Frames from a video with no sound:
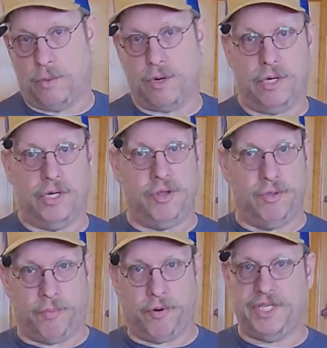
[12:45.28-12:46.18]
we're gonna do
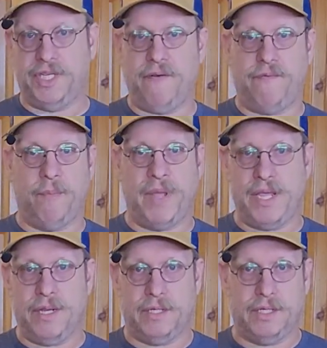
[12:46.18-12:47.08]
the preset for
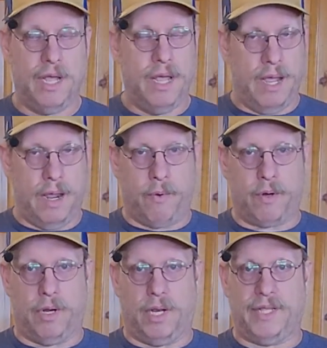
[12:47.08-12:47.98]
beans, and we're
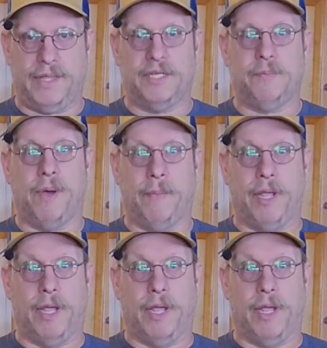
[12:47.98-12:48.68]
gonna let this puppy